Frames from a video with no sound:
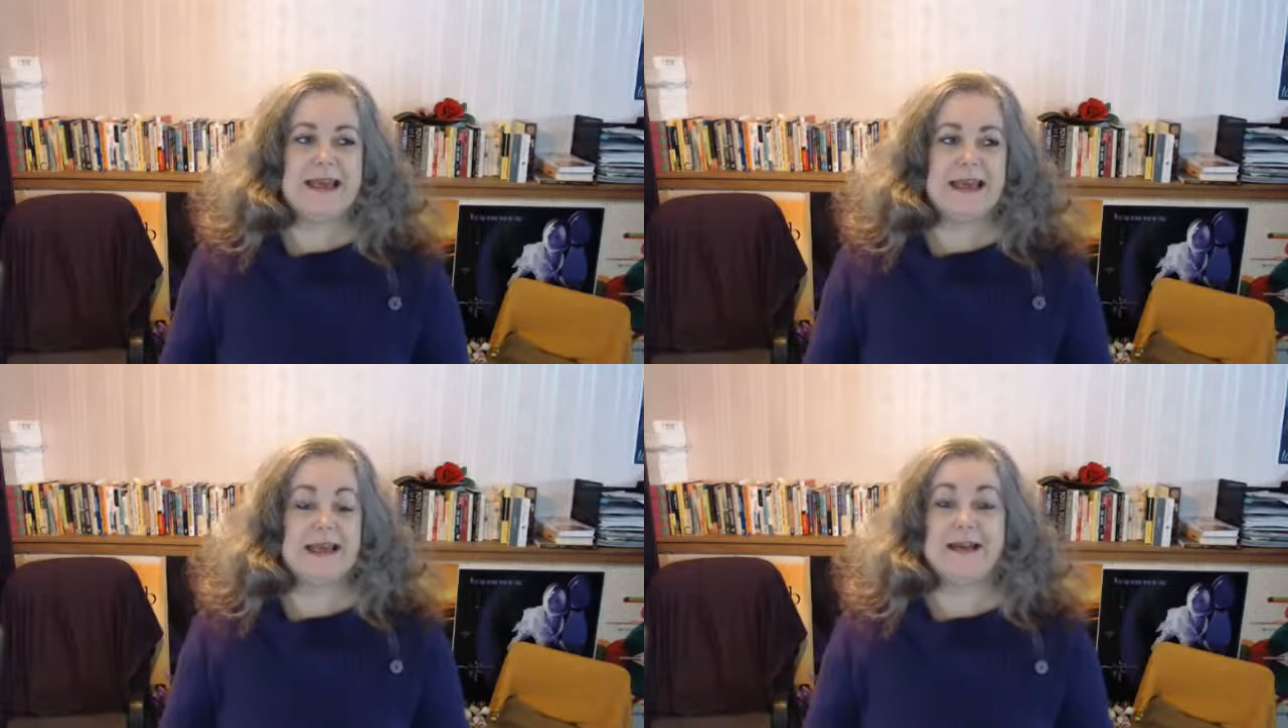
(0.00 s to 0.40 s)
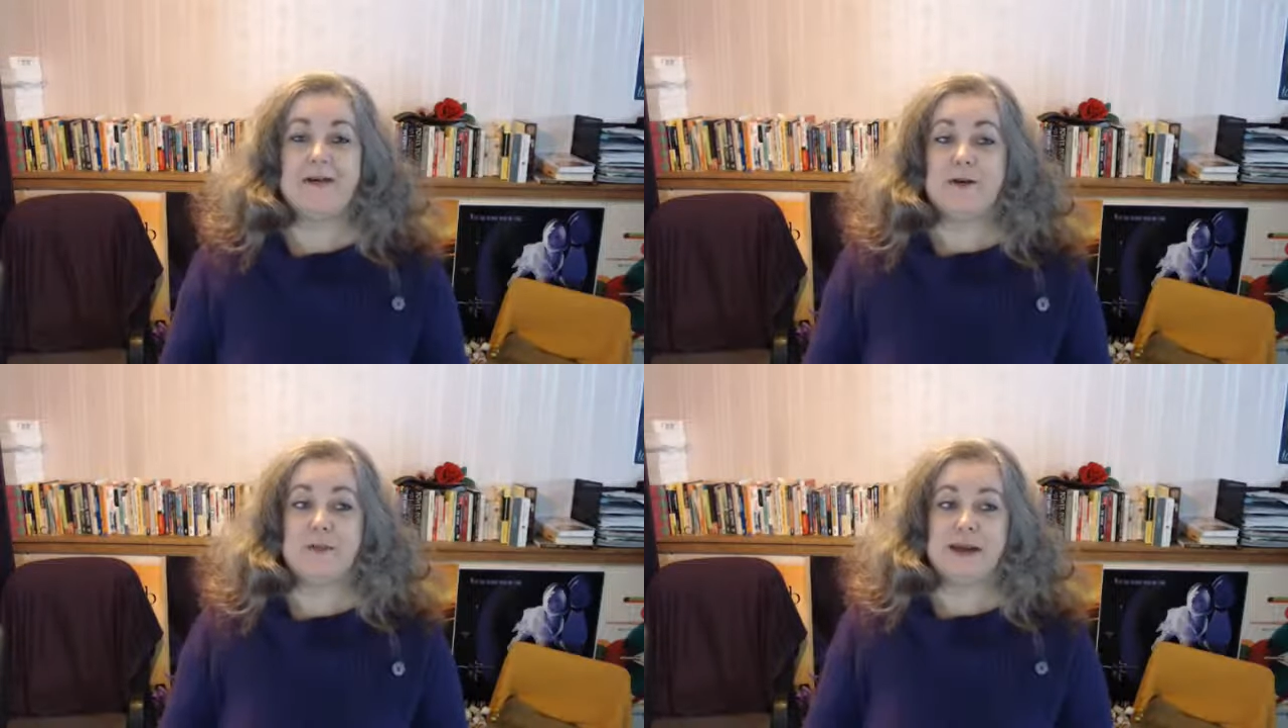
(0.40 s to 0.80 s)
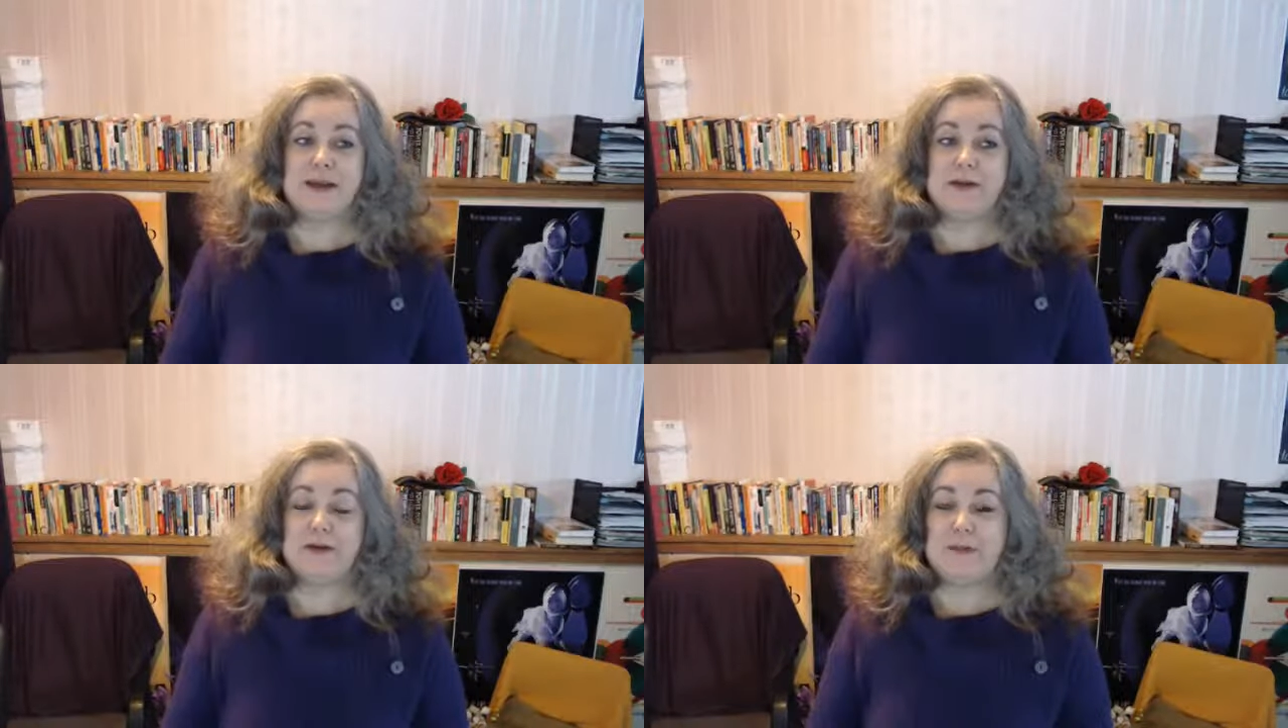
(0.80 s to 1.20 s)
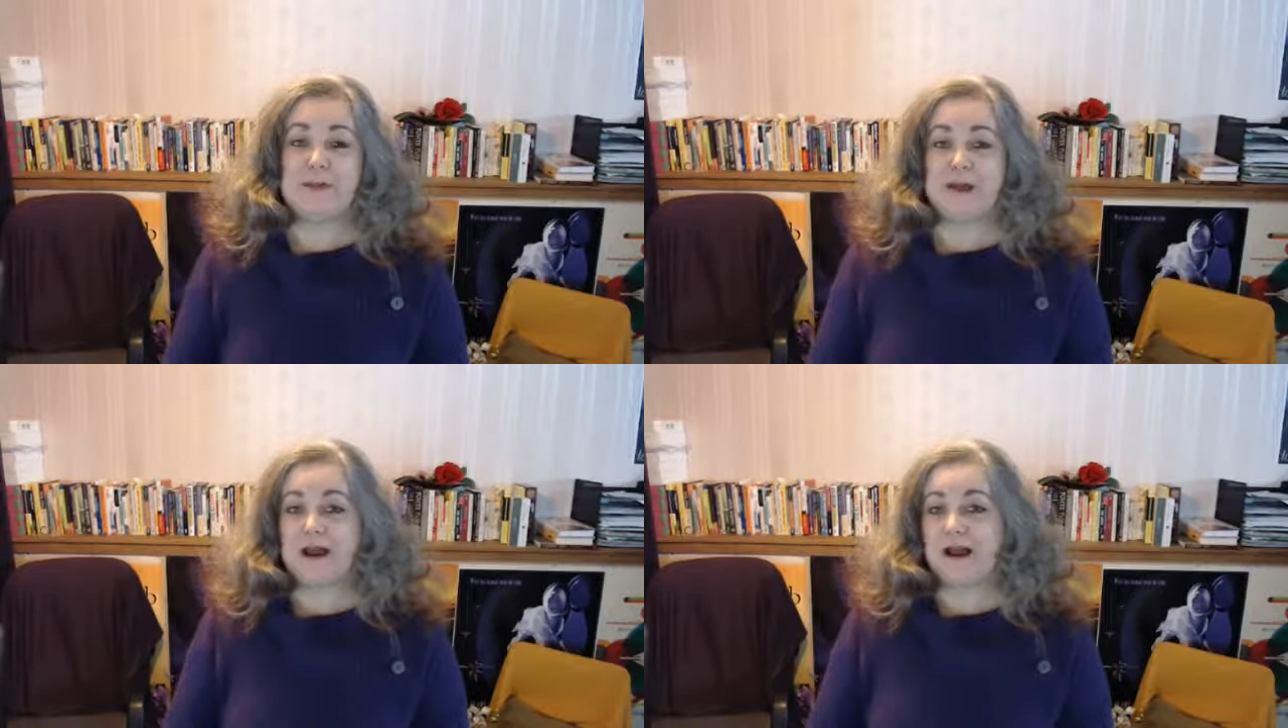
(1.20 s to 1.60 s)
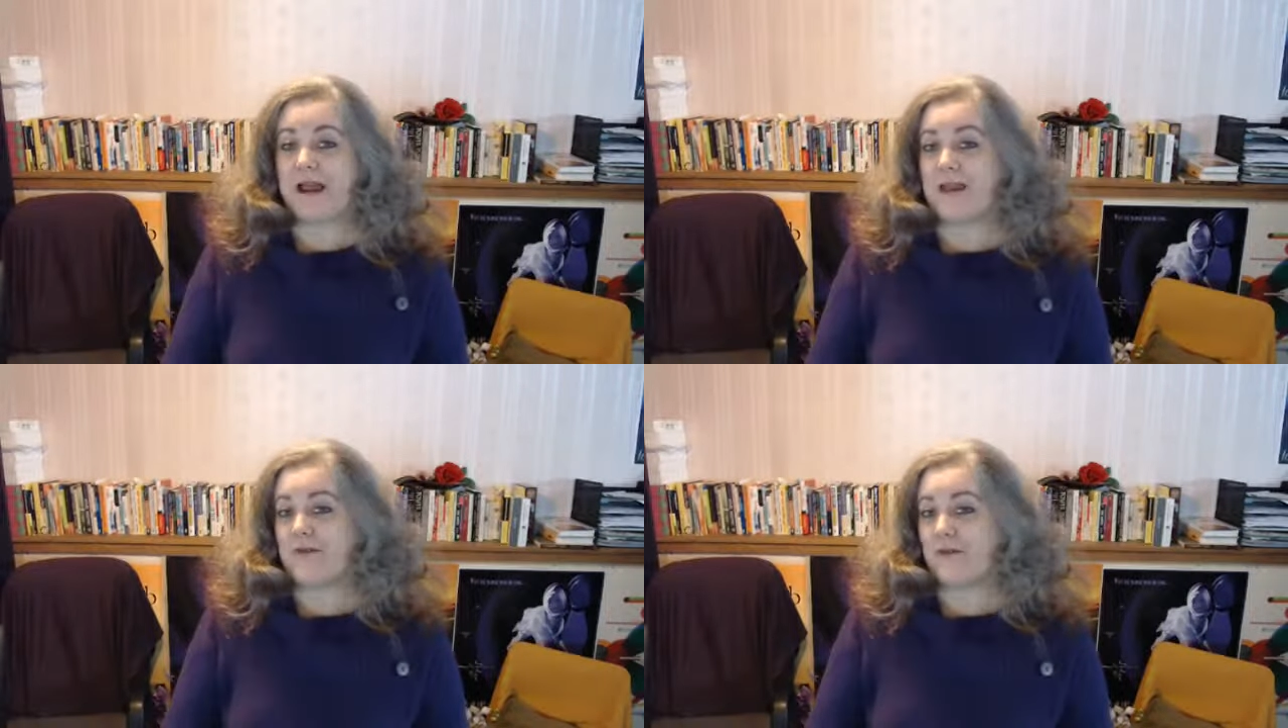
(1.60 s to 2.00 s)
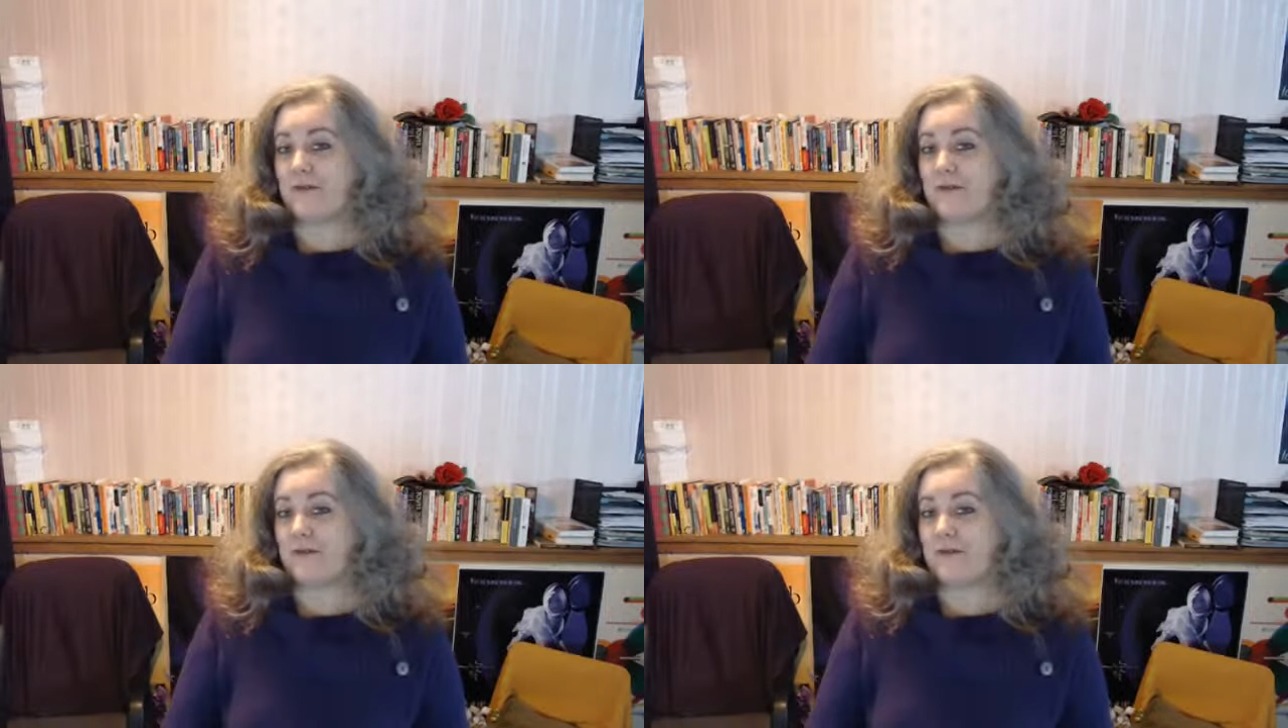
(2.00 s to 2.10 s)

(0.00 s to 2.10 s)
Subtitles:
And I don't know about you, but I have